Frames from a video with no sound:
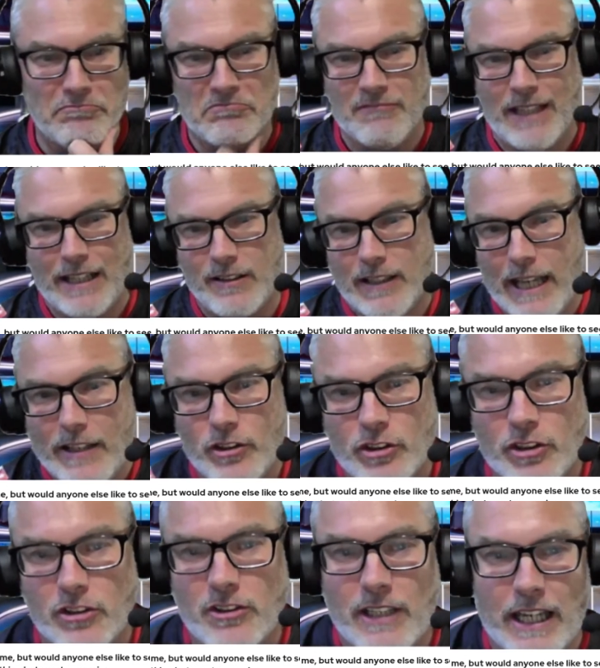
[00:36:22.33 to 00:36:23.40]
let, let's
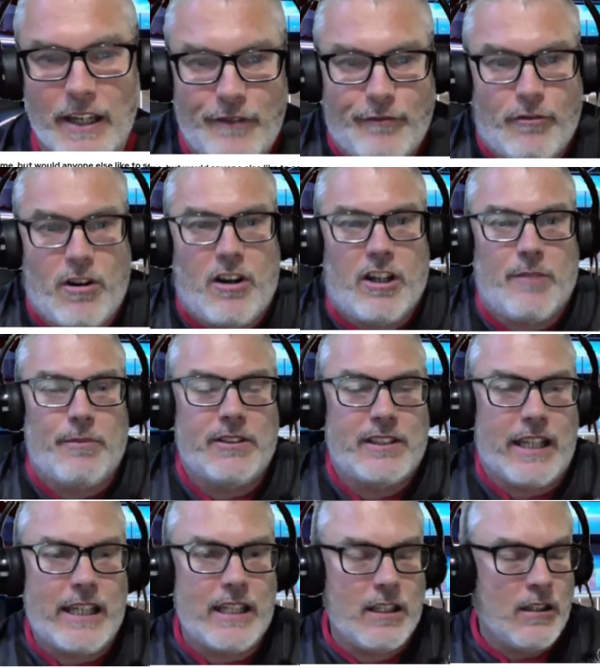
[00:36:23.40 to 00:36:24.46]
just say, for argument's
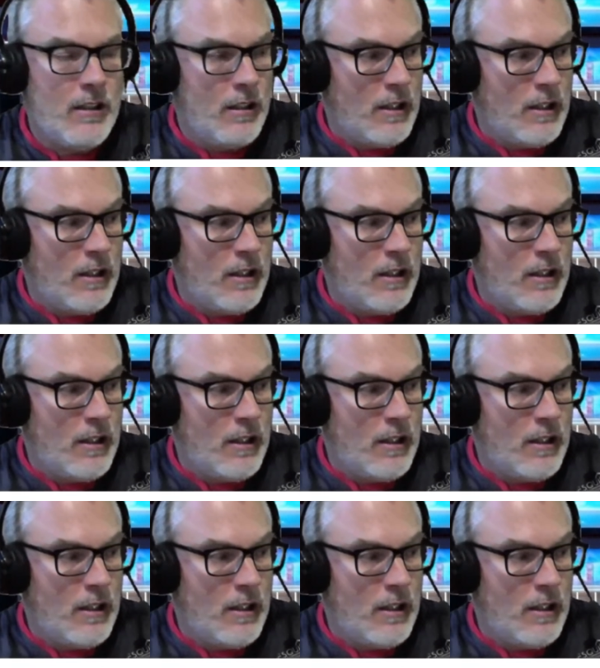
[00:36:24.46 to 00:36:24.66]
sake,